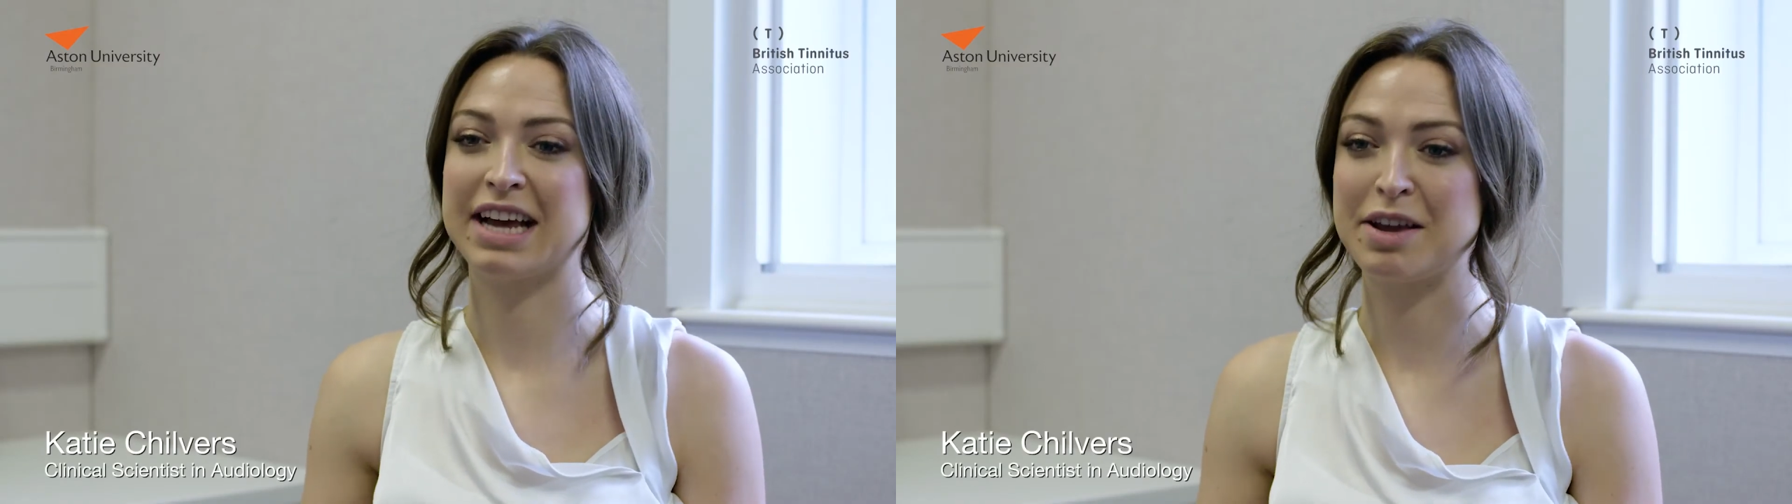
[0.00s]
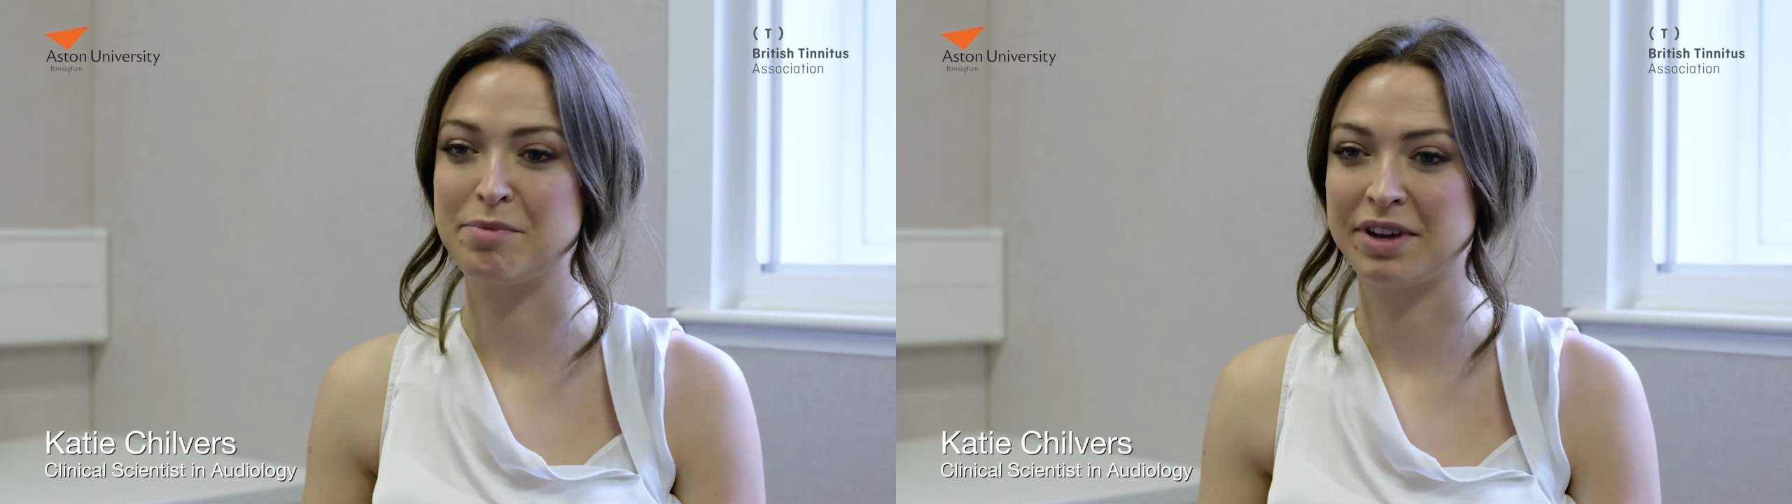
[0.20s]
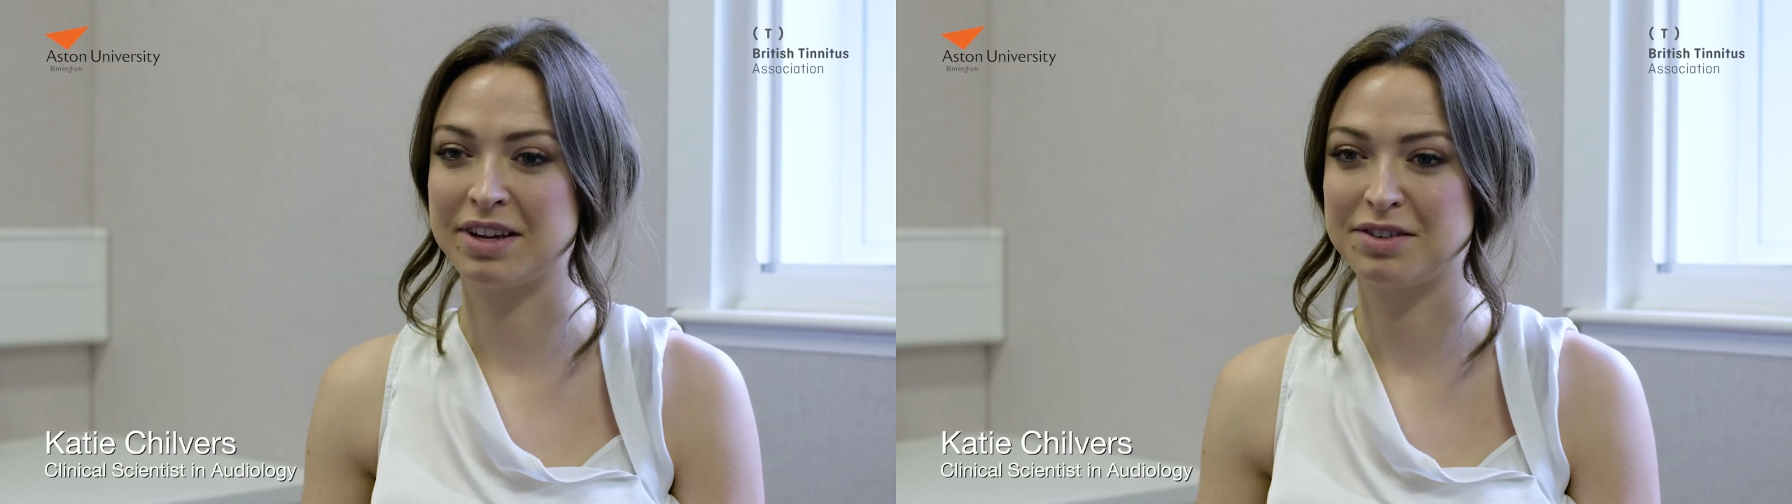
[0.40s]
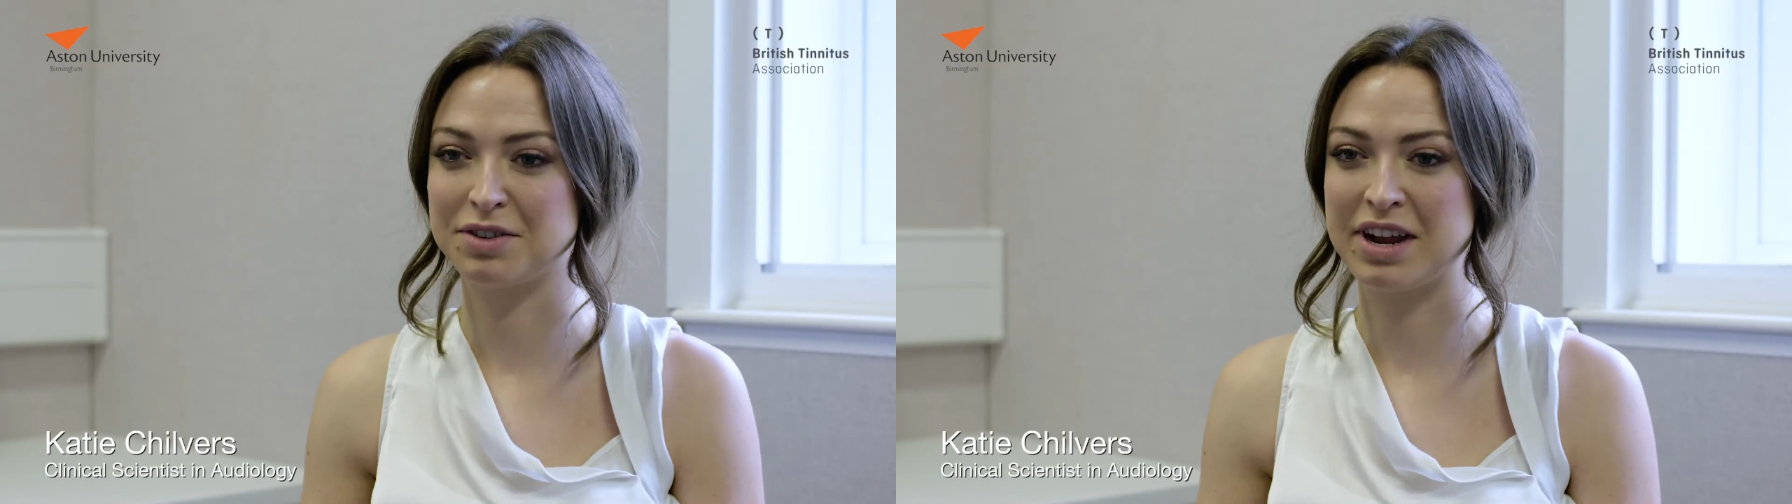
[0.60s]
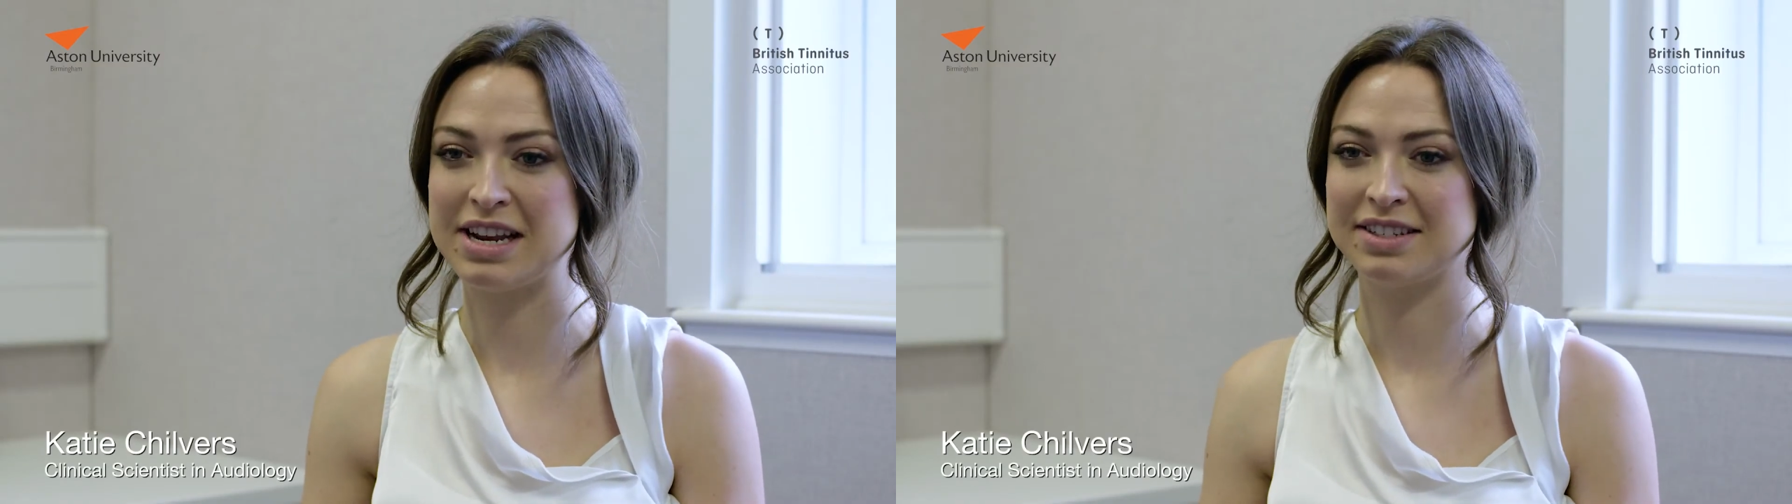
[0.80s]
time
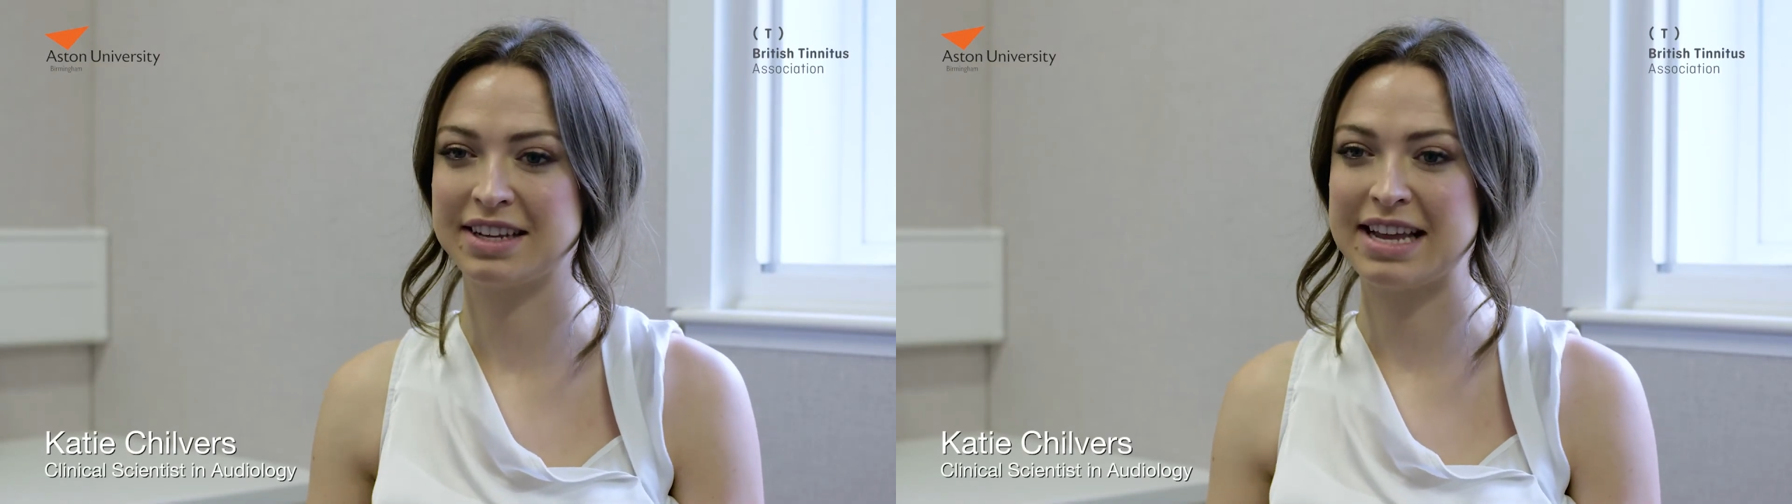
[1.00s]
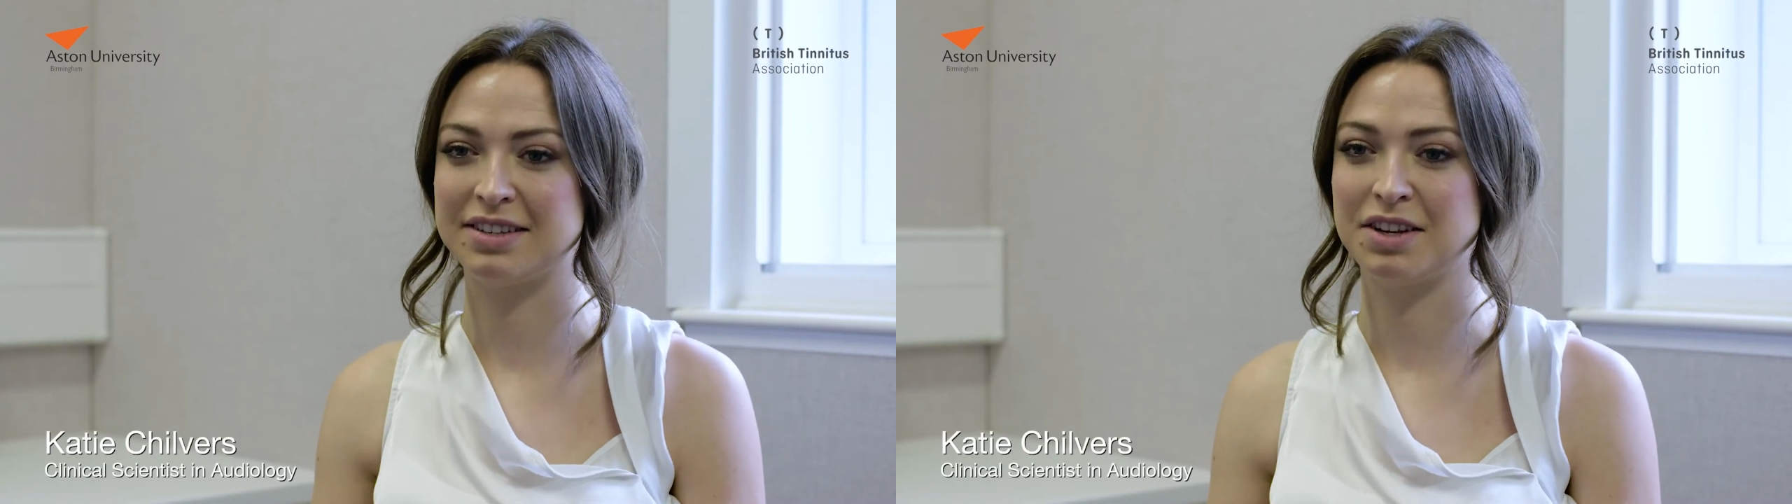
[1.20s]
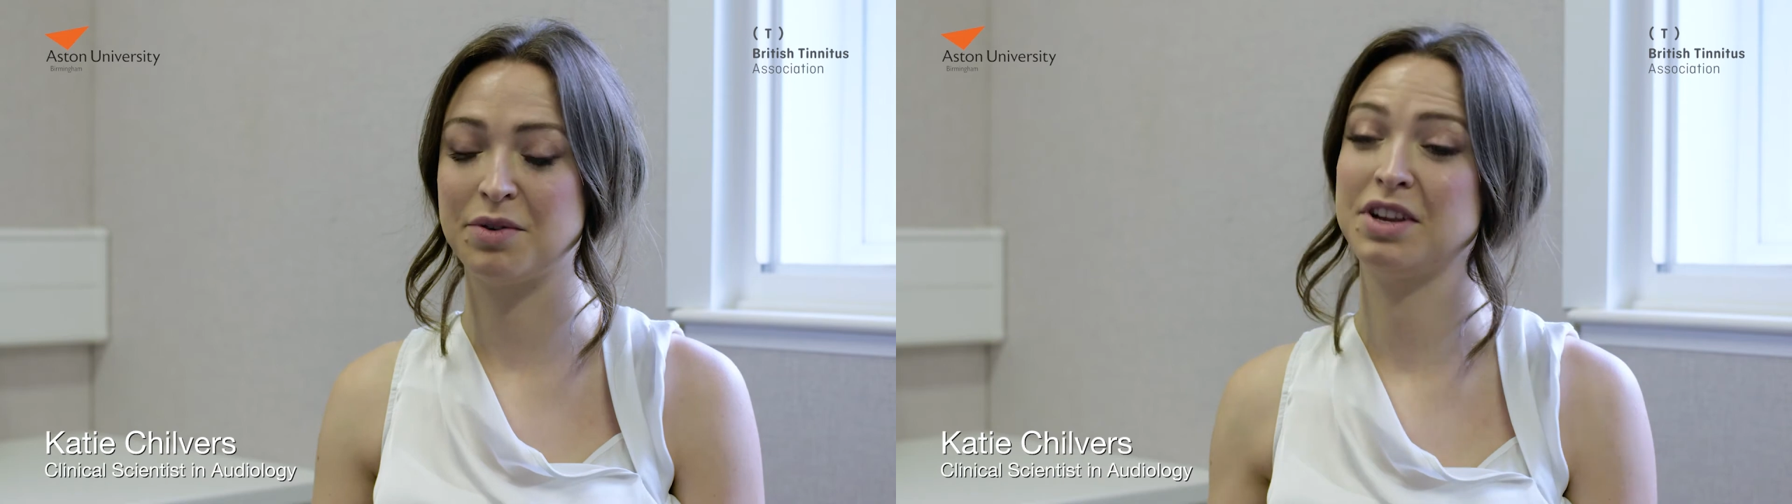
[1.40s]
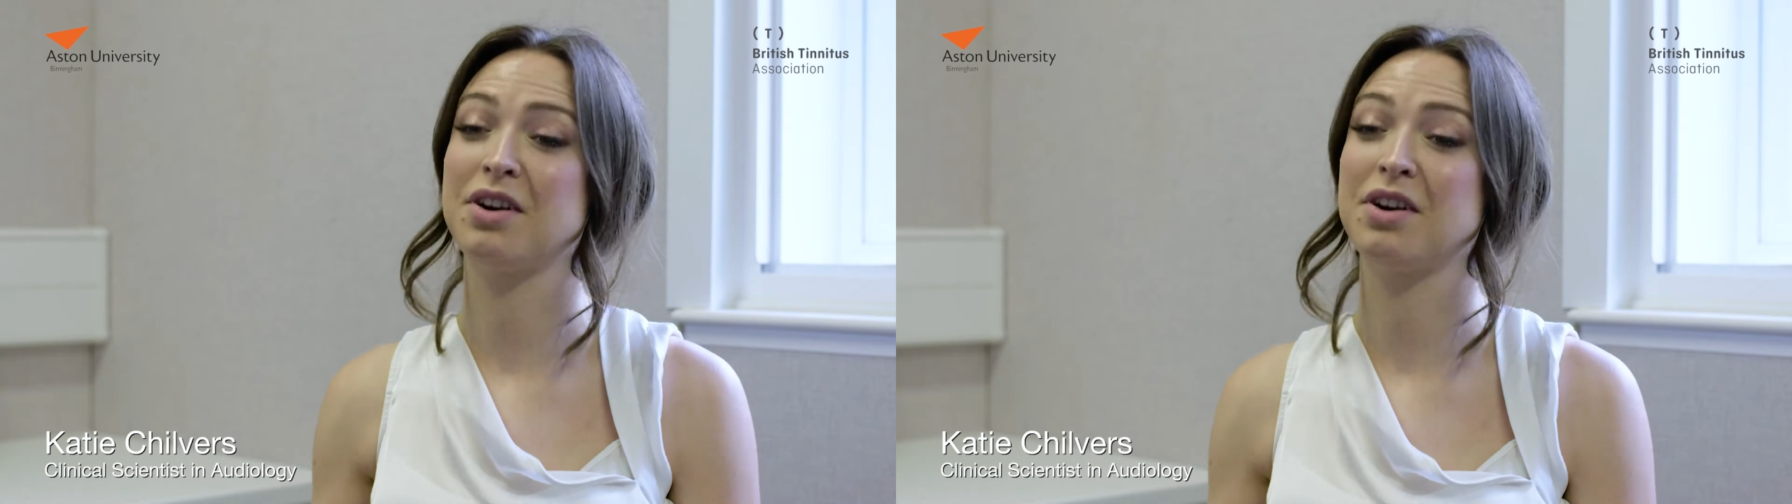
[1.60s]
constraints against you,